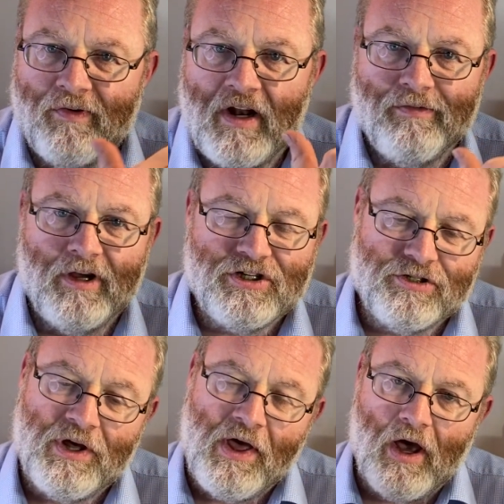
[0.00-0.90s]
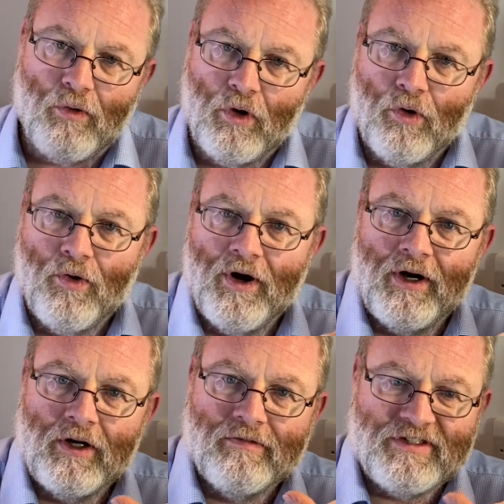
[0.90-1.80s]
elevation, our lower
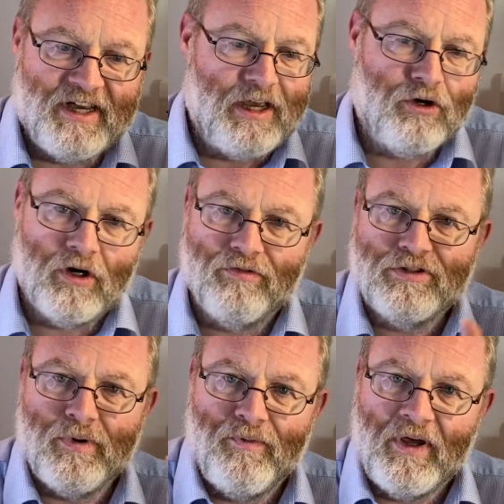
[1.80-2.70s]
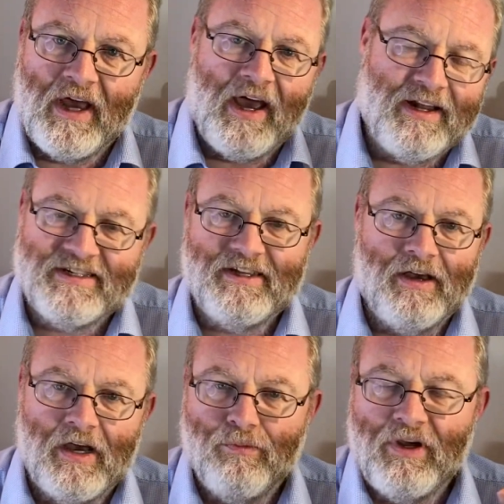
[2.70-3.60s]
angle of takeoff, is where we get
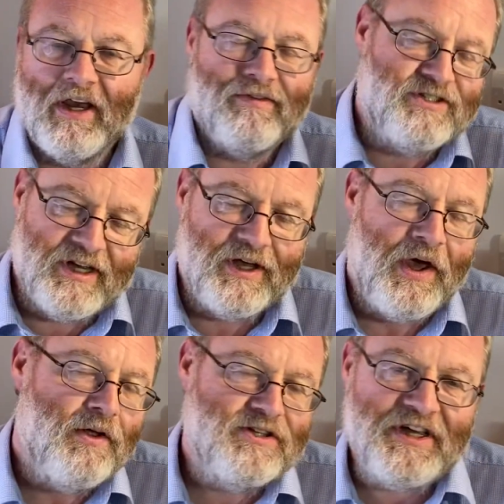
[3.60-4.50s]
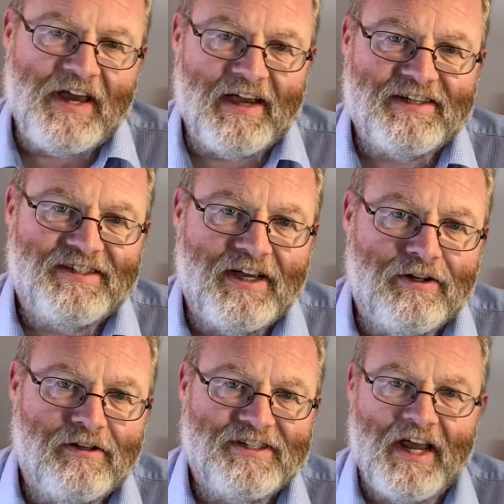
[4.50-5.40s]
DX
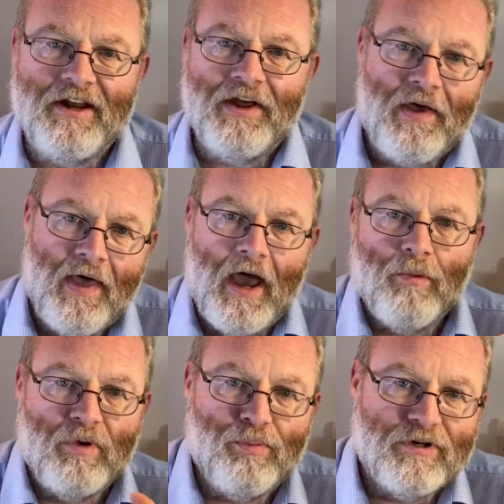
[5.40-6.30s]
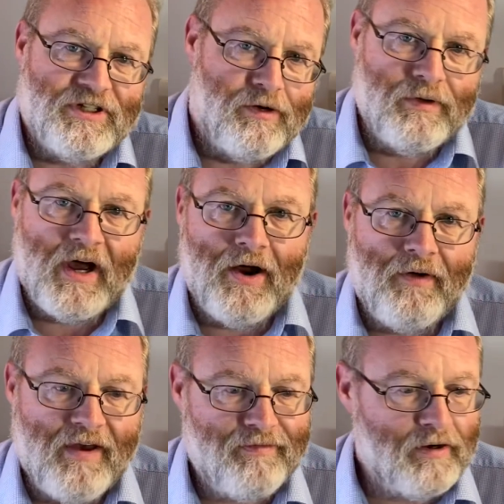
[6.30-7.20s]
signals in, and we push our
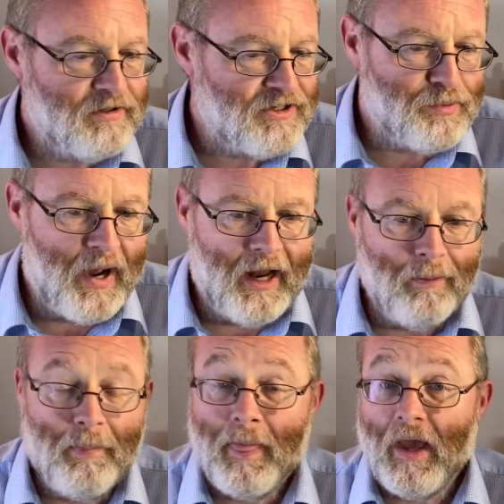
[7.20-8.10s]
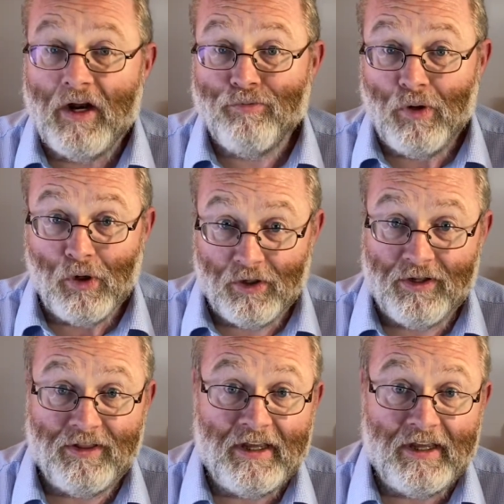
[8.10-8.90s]
RF out as well. And if we look at